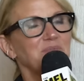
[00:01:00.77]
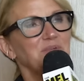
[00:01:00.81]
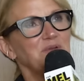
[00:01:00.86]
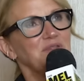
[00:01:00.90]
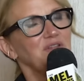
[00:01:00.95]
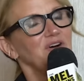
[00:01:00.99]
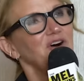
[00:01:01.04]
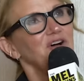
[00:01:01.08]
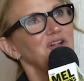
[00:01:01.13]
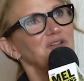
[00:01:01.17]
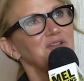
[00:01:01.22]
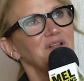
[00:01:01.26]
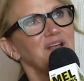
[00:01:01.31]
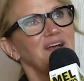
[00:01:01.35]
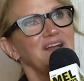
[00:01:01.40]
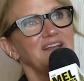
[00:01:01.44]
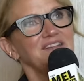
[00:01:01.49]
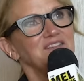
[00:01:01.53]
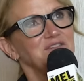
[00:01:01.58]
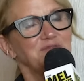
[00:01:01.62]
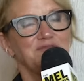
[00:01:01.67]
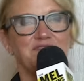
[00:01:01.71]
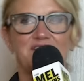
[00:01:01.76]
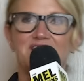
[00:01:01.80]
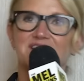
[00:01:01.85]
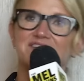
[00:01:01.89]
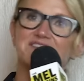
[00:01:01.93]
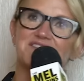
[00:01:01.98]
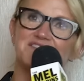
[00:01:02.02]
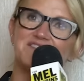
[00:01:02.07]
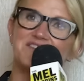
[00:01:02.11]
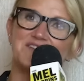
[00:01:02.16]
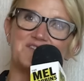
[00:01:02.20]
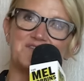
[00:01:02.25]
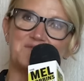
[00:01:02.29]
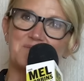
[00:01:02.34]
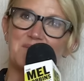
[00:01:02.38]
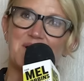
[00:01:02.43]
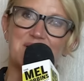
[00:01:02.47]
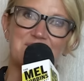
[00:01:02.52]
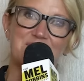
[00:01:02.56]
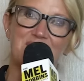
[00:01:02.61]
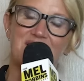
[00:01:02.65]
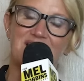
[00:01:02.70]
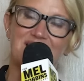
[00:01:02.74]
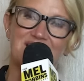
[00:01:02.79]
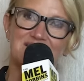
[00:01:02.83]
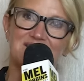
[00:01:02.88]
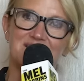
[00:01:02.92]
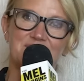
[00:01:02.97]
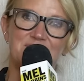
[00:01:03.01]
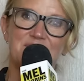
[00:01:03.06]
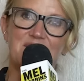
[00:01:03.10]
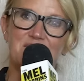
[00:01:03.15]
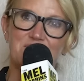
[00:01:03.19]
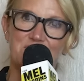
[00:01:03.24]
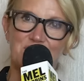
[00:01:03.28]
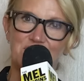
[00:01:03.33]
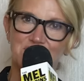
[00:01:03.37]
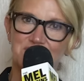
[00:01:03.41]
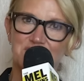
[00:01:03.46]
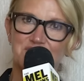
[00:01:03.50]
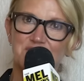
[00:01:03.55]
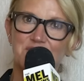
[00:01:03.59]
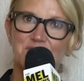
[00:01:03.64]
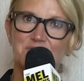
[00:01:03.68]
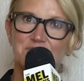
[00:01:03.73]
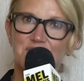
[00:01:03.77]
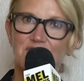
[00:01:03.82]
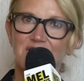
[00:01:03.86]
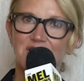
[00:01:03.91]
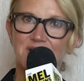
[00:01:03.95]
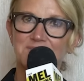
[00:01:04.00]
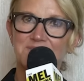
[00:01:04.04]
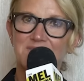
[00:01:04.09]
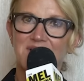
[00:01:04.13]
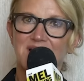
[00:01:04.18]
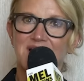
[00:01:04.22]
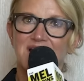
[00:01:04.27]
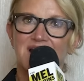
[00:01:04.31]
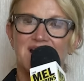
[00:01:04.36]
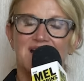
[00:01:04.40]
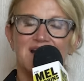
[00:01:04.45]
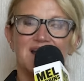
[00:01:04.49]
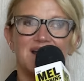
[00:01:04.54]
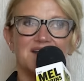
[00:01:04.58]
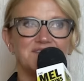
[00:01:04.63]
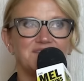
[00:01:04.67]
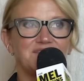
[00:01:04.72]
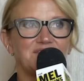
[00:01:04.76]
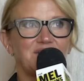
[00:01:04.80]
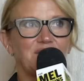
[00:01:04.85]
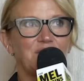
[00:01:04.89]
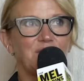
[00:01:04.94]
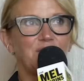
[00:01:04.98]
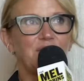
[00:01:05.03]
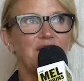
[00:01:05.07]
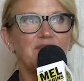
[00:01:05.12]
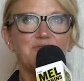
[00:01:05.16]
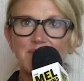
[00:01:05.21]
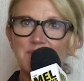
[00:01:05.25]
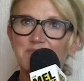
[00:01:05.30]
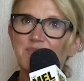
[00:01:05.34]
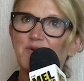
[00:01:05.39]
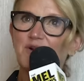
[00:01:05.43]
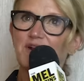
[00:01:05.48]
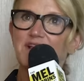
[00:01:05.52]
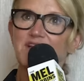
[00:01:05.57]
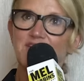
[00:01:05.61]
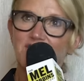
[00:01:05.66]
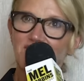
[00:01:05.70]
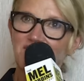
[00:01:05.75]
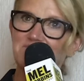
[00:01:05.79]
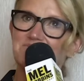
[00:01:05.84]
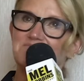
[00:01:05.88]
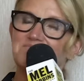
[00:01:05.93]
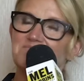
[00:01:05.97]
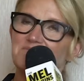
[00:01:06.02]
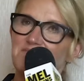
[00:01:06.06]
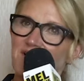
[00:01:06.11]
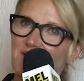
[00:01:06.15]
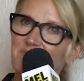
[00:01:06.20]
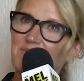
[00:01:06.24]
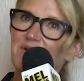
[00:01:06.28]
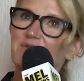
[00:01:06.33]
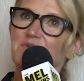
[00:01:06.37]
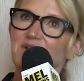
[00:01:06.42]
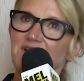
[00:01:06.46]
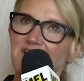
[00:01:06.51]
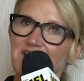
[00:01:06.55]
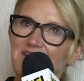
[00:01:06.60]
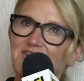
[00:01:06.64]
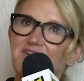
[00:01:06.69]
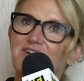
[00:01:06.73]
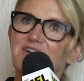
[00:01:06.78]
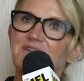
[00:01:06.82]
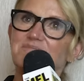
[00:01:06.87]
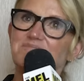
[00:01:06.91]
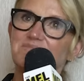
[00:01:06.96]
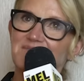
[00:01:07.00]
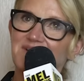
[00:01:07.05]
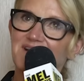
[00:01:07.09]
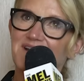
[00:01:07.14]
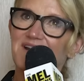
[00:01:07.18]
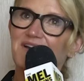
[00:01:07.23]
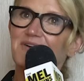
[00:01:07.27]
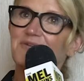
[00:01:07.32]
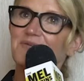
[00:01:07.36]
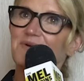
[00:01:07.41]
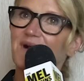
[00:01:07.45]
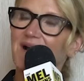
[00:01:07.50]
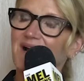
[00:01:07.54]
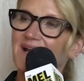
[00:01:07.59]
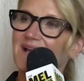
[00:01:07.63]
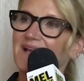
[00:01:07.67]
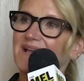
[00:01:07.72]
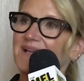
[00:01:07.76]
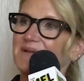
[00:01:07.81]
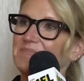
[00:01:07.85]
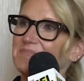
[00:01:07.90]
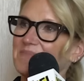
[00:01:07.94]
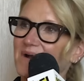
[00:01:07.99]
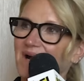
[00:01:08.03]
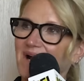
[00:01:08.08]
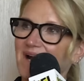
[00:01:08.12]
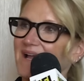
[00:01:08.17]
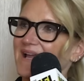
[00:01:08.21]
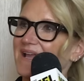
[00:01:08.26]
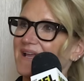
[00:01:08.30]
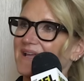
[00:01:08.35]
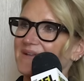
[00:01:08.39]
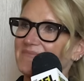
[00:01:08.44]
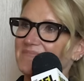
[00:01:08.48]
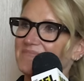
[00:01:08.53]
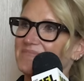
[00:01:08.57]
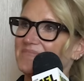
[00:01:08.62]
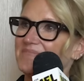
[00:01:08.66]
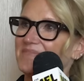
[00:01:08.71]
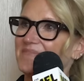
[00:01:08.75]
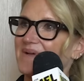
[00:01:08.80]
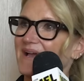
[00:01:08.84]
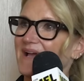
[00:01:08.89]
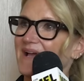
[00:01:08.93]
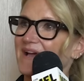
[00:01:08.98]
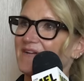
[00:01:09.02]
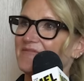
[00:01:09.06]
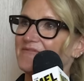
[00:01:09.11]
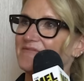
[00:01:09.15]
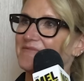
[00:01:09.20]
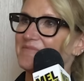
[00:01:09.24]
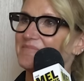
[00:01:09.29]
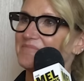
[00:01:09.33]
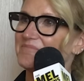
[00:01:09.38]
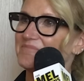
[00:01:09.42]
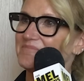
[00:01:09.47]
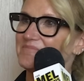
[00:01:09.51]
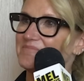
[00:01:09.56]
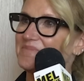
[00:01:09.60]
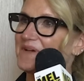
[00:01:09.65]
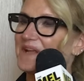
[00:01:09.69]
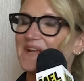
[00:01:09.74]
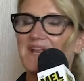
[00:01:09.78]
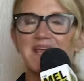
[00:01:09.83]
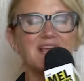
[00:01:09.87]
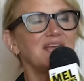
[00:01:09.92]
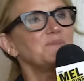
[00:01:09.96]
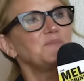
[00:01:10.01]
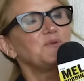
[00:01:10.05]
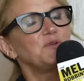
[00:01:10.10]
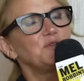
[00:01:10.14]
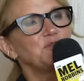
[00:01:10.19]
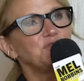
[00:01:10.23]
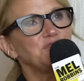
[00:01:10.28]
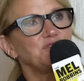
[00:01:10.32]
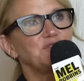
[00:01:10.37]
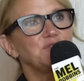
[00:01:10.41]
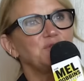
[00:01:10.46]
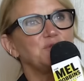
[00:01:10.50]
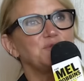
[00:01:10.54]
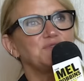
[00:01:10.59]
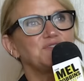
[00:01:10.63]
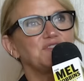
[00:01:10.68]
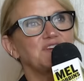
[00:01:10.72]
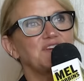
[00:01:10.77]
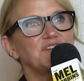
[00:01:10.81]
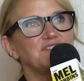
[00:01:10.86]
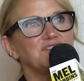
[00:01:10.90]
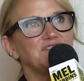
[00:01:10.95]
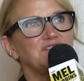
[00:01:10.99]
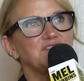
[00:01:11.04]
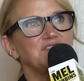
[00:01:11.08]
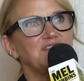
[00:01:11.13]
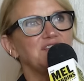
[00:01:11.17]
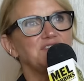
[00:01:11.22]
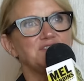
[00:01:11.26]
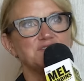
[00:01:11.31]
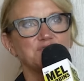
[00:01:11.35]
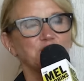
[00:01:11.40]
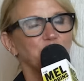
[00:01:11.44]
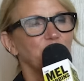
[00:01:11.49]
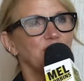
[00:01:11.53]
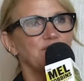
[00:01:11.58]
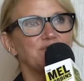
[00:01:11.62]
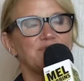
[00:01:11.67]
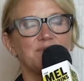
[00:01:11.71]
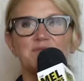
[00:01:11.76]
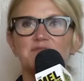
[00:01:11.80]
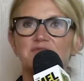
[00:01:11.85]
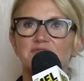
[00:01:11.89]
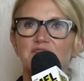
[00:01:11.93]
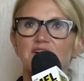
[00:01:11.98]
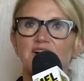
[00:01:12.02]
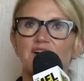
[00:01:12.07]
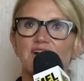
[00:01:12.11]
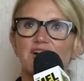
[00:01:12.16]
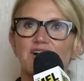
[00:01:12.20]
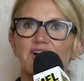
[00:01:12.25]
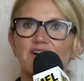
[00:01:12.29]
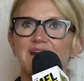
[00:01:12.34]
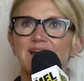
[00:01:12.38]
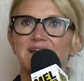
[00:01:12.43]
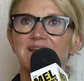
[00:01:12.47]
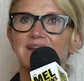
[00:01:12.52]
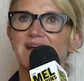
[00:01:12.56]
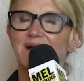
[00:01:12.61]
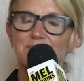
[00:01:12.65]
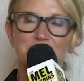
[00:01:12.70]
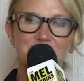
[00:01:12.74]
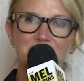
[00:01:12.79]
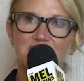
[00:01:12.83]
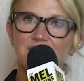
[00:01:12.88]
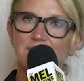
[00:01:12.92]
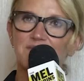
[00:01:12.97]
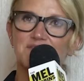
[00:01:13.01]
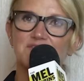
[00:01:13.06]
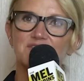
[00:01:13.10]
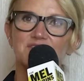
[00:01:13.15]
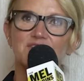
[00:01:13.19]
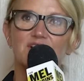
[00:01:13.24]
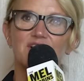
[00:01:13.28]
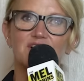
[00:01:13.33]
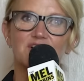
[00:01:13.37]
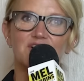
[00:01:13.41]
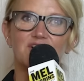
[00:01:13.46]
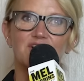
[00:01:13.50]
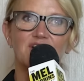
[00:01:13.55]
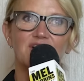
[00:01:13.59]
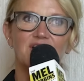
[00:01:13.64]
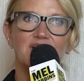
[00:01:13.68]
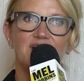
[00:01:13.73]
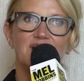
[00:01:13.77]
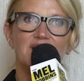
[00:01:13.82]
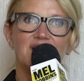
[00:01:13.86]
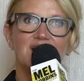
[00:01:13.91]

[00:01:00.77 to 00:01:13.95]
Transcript: up with all kinds of fantasies in my mind about what could go wrong. And so I've been pretty good. I've been really good. You know, I I have been able to just enjoy from afar and not become a stalker,